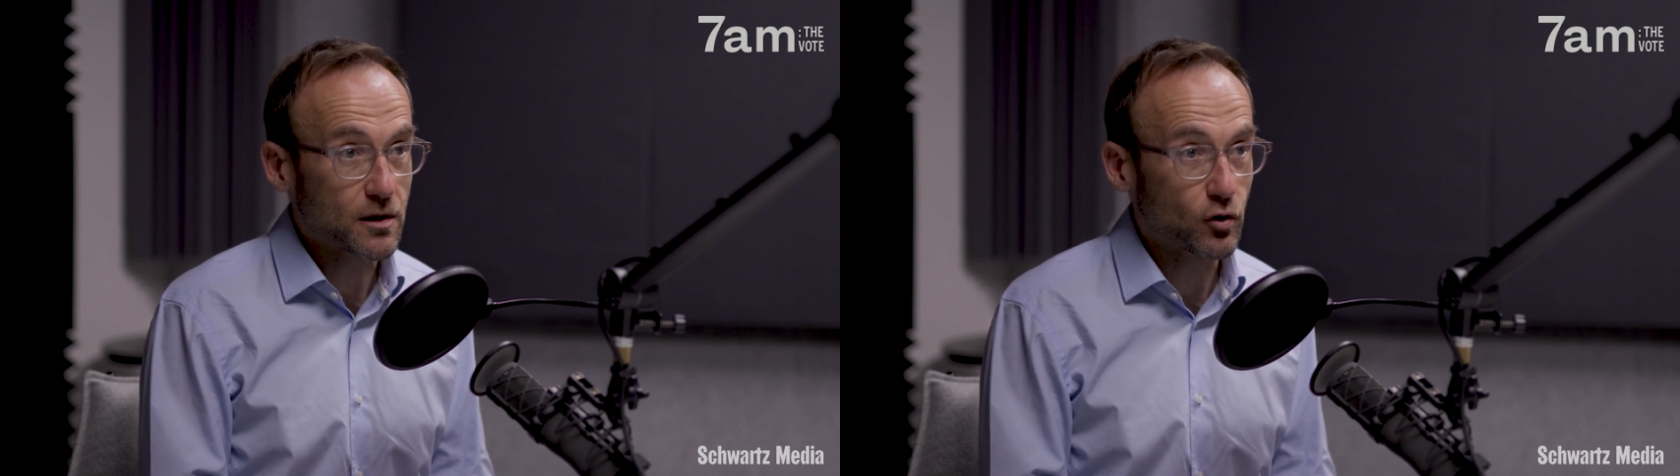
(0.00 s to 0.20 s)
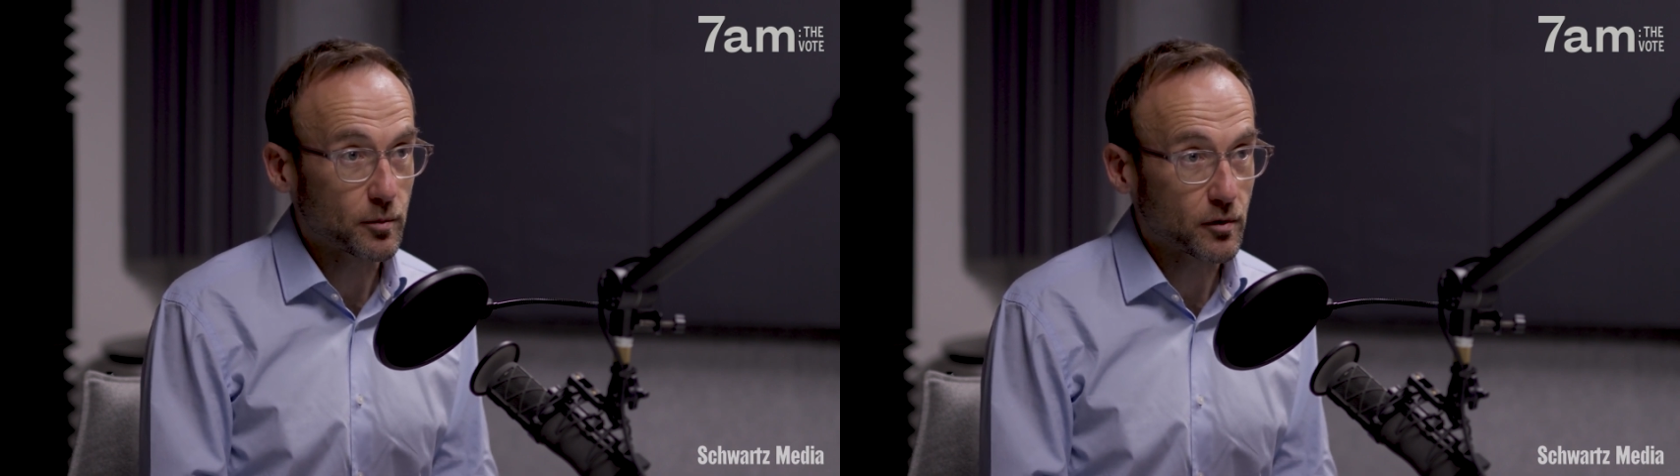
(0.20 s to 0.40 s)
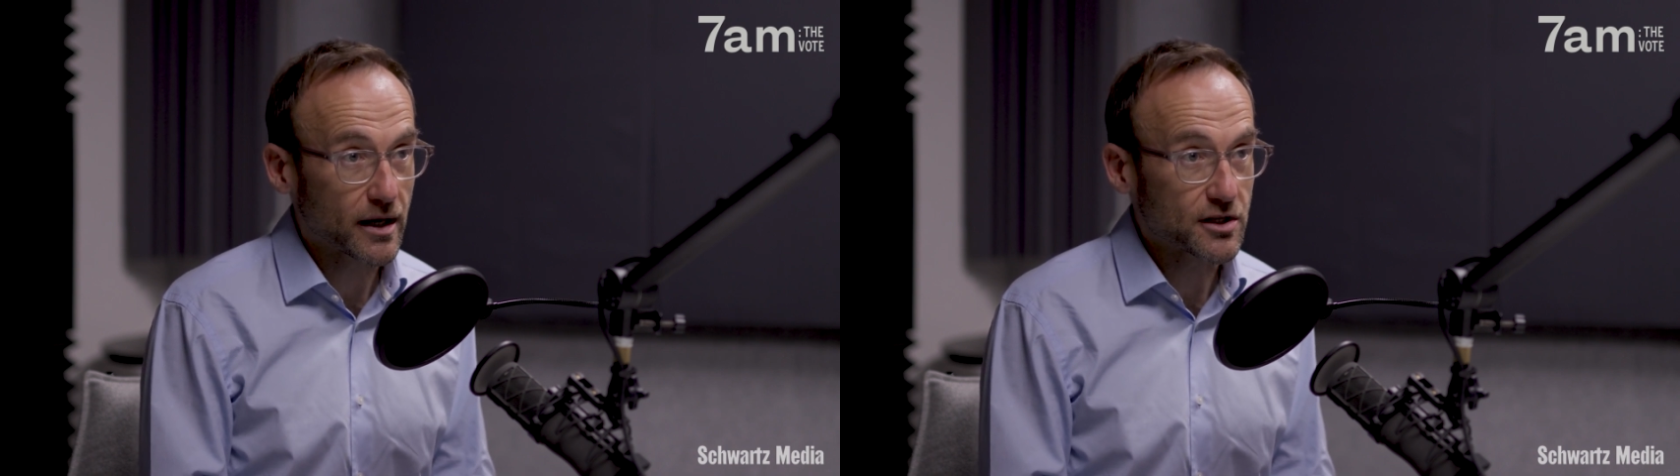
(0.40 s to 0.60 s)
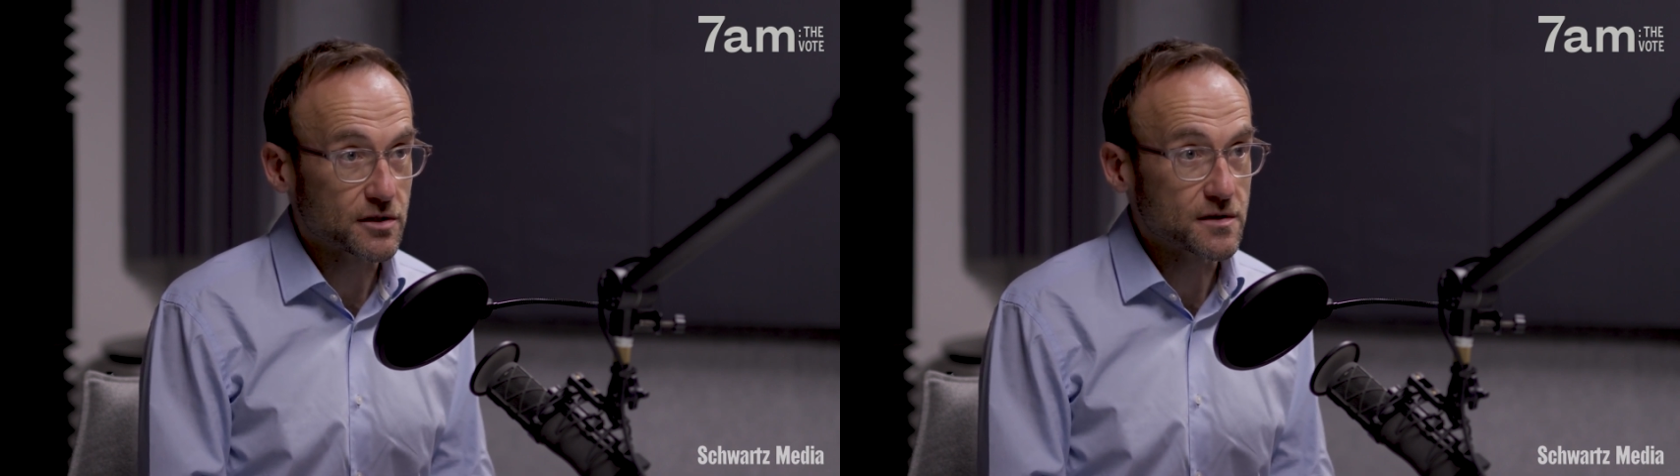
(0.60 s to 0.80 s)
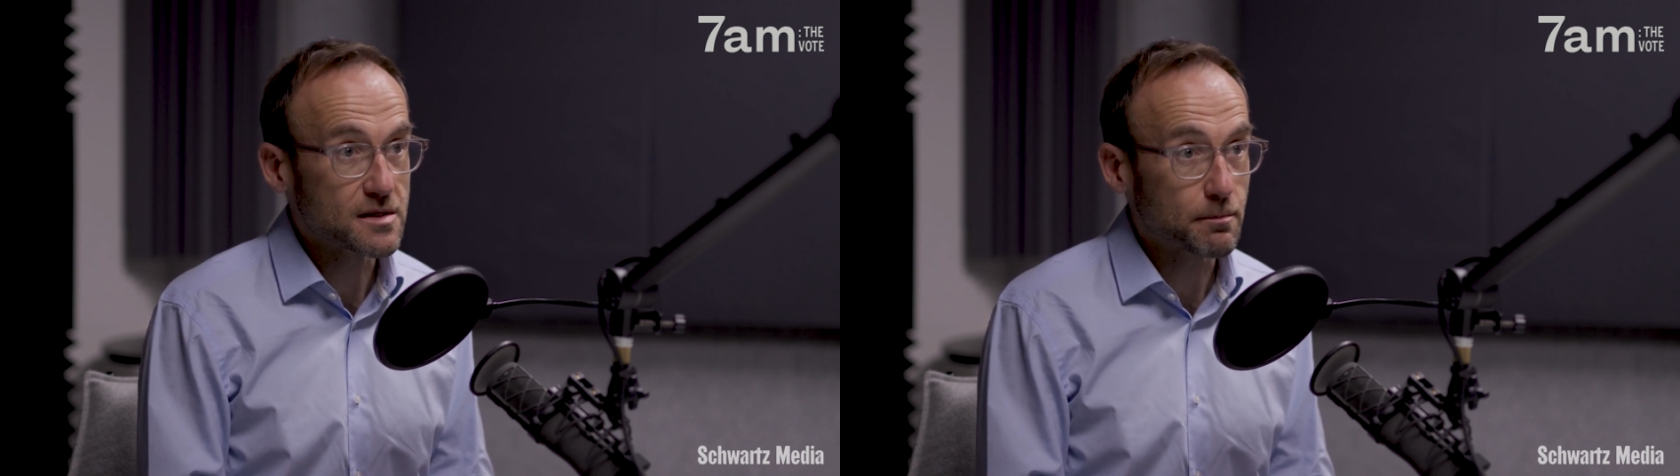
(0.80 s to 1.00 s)

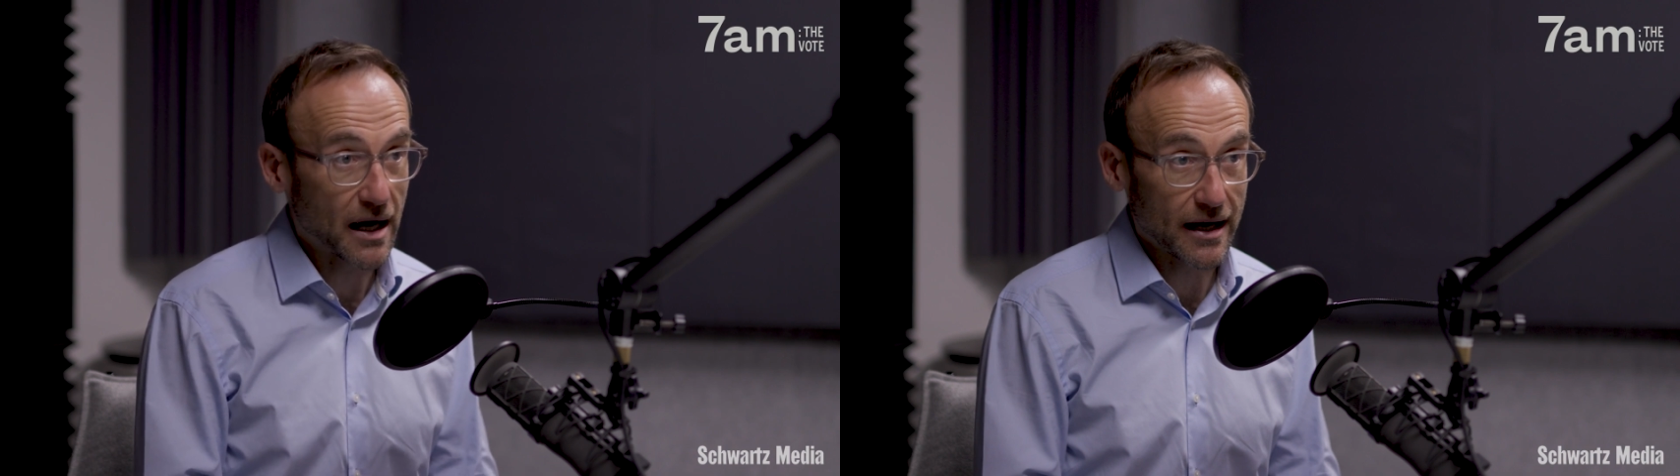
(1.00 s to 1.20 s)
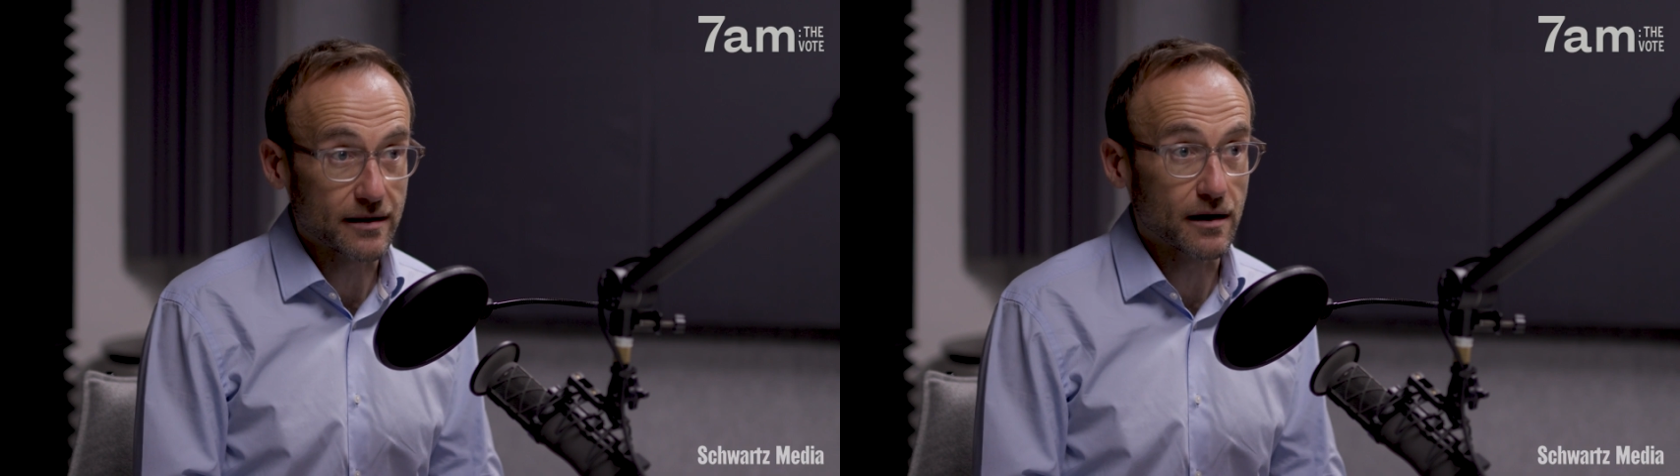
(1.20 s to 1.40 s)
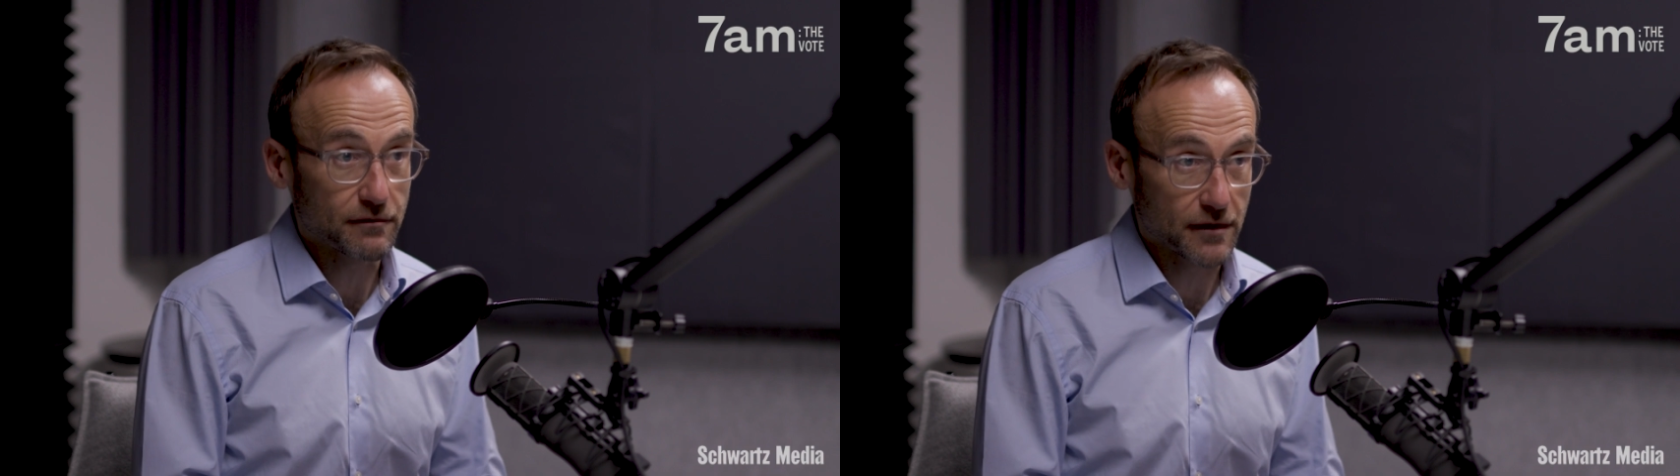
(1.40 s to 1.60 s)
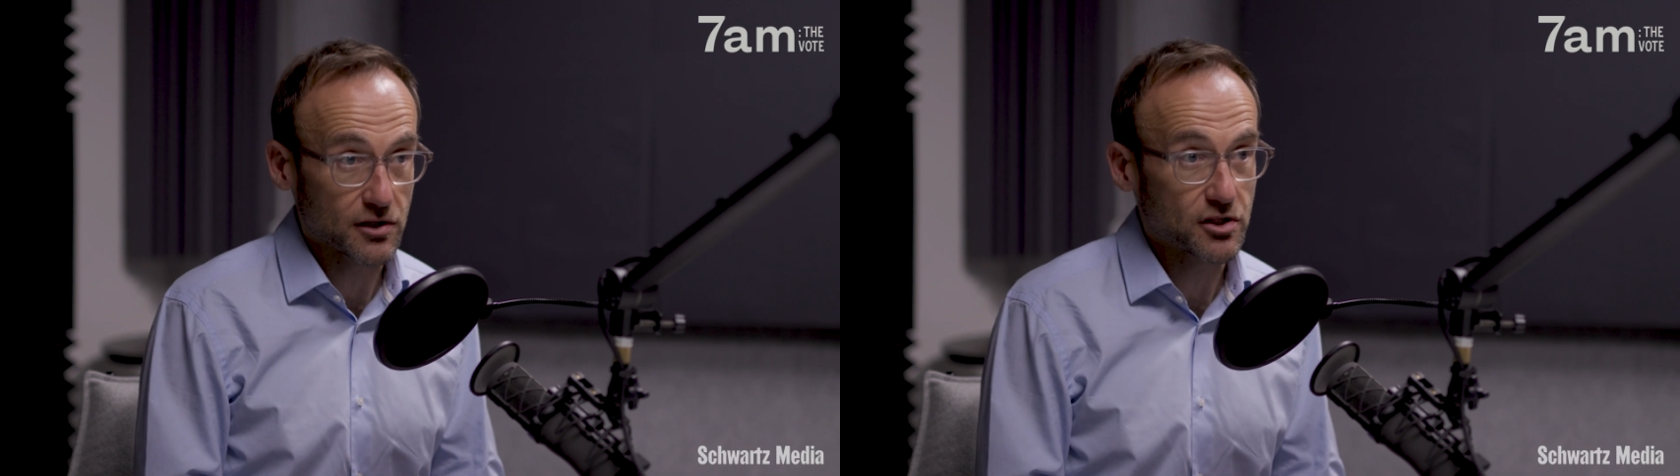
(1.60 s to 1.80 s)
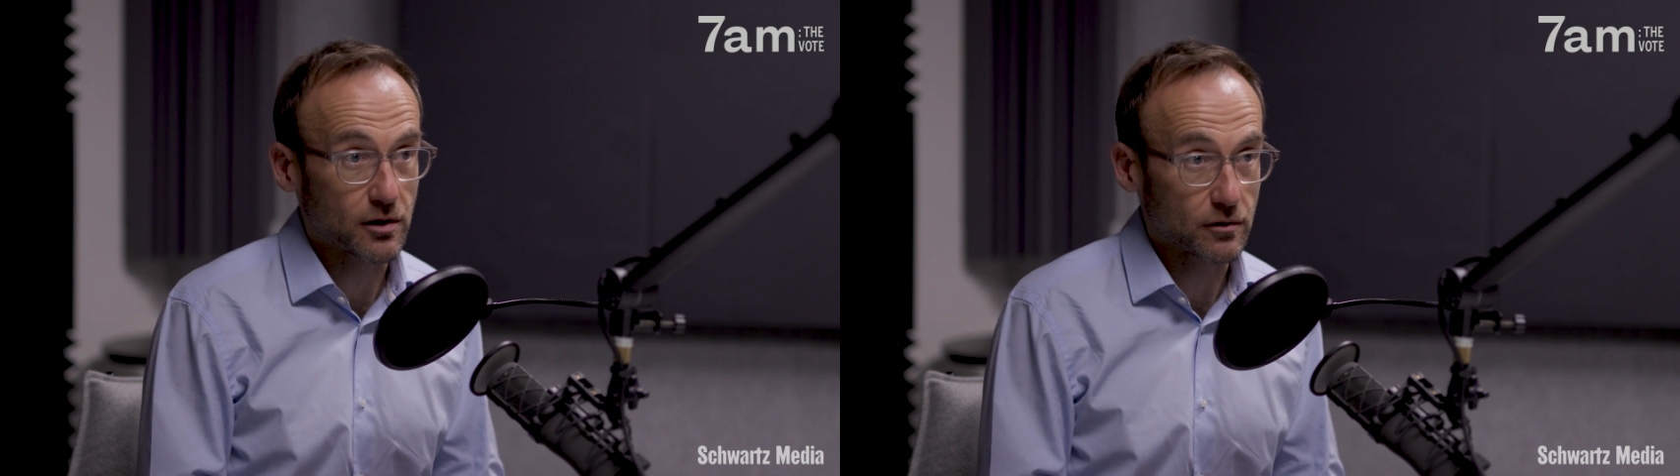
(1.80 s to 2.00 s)
corporations pay their fair
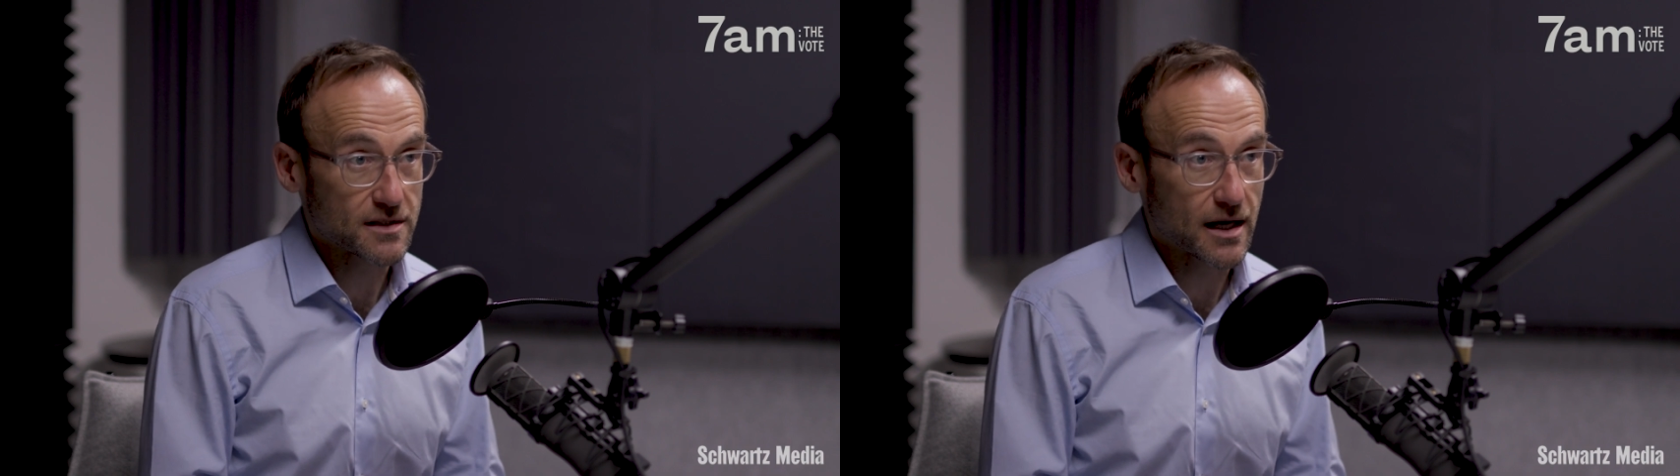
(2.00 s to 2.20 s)
share of